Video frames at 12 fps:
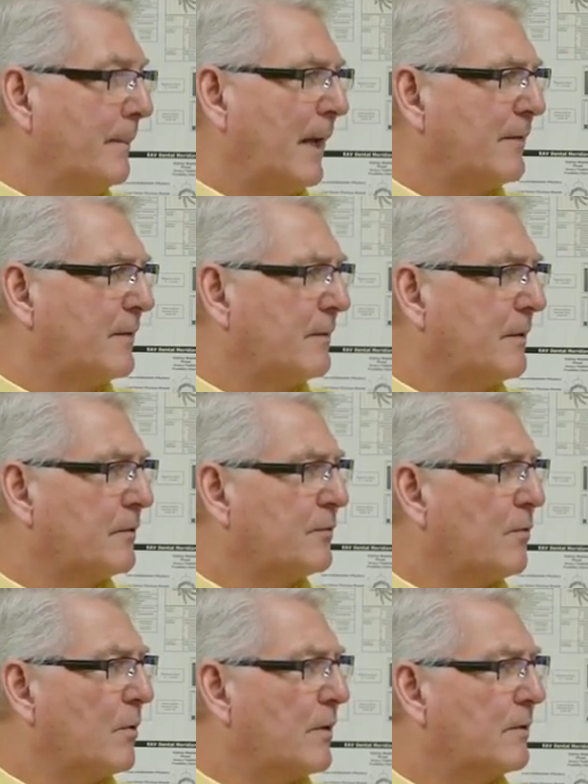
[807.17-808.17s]
I see there's
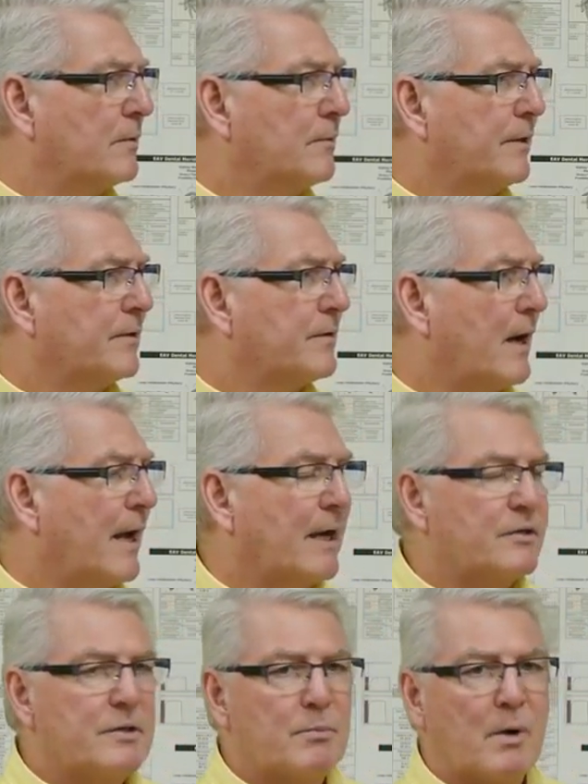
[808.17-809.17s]
four devices. I
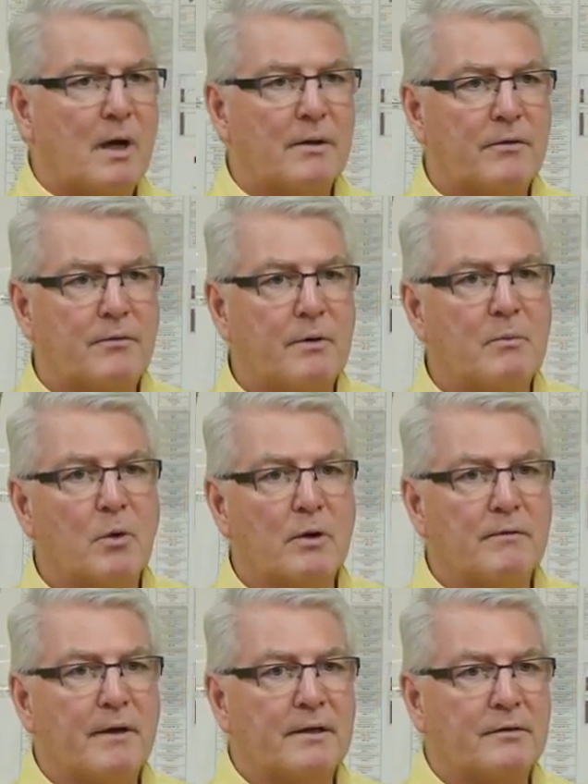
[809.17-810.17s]
actually brought three more
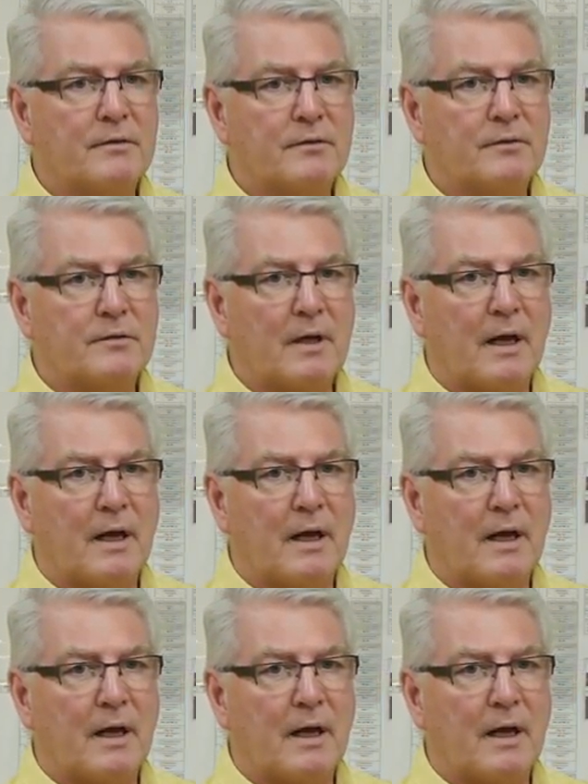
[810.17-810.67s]
devices.